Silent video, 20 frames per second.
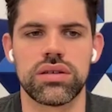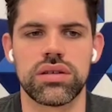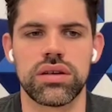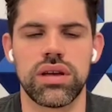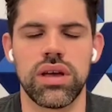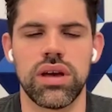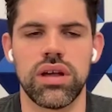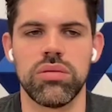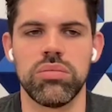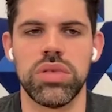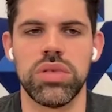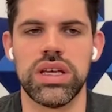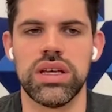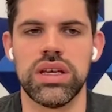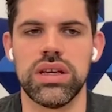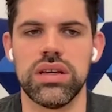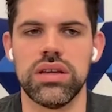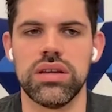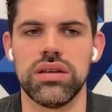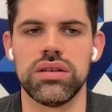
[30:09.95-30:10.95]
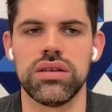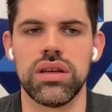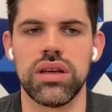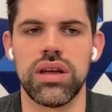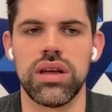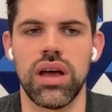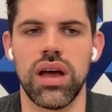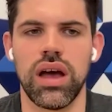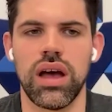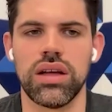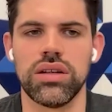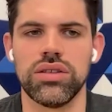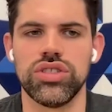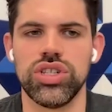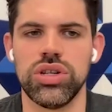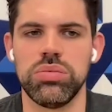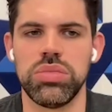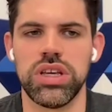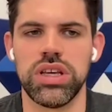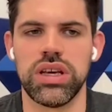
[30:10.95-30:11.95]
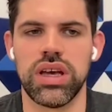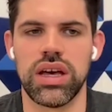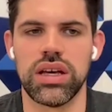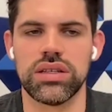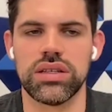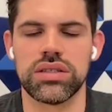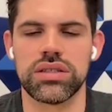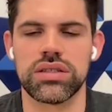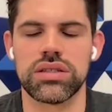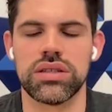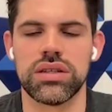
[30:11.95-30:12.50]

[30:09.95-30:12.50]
going to be GPS.